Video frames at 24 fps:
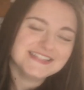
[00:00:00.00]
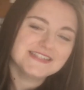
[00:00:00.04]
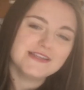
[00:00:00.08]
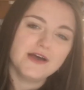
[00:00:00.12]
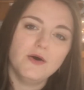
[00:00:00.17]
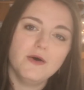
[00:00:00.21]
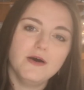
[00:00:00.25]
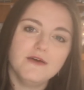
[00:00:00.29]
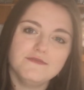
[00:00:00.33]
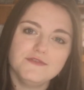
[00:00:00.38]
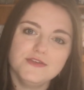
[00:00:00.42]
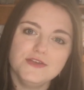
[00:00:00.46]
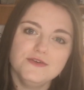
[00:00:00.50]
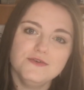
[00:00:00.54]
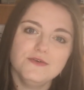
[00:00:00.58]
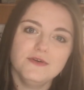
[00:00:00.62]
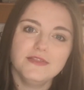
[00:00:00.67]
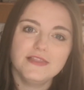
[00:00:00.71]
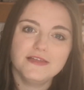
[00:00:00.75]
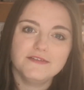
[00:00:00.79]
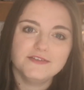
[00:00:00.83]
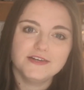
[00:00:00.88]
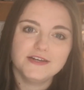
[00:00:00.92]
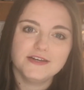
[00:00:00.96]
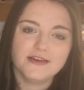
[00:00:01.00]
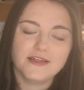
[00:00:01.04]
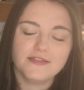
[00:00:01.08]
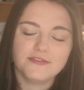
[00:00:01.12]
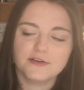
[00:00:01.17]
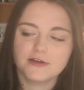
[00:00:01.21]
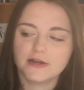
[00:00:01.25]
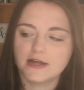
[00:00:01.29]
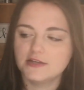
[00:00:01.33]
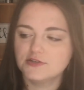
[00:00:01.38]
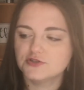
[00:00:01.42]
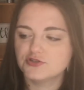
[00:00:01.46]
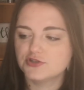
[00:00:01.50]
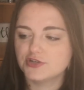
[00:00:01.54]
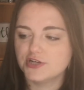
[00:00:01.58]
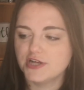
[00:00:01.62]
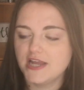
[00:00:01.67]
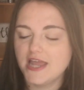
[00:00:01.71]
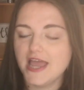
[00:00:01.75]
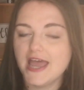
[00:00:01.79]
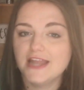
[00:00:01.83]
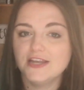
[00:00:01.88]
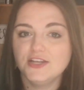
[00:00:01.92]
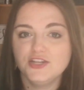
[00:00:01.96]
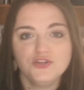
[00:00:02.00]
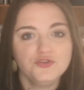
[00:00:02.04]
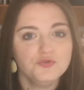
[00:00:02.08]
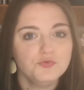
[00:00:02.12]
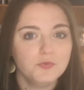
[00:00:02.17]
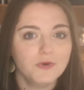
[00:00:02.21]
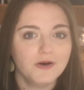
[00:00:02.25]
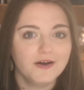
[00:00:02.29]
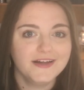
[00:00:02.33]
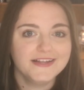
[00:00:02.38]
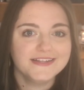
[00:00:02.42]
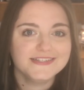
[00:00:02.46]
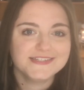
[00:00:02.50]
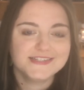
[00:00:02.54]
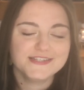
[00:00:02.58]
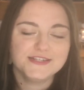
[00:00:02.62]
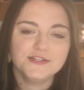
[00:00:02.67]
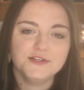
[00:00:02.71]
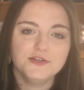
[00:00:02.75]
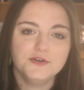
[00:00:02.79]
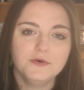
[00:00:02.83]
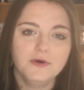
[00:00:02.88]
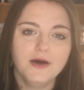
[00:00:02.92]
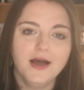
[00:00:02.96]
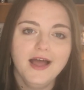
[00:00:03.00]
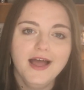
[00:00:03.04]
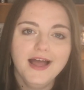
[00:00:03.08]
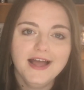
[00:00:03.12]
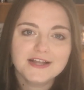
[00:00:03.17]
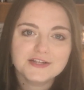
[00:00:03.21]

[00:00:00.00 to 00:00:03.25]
So if you live in another country and you want to